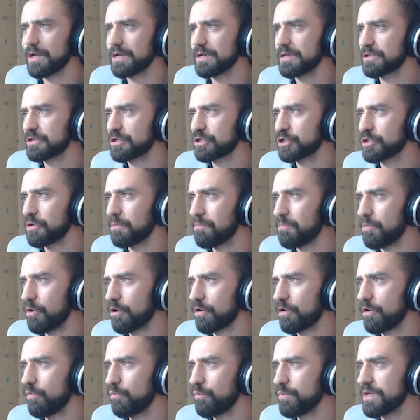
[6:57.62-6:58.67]

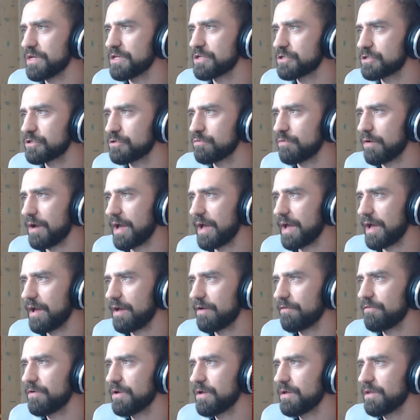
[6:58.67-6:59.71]
Tomorrow we do
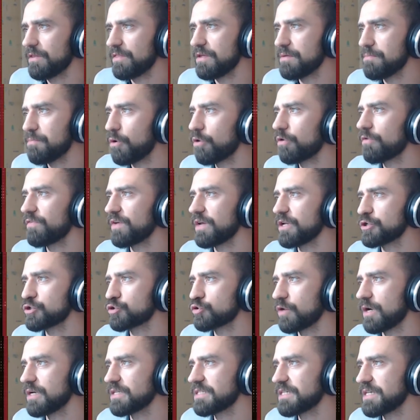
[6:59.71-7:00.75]
have the
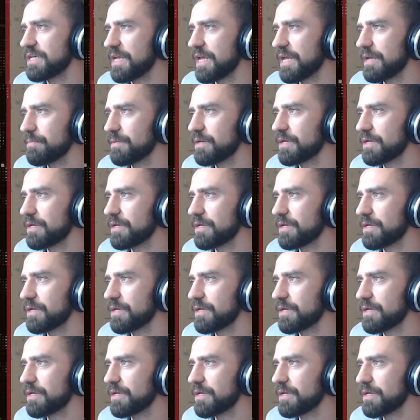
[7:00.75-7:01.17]
Motivate.Trust gaming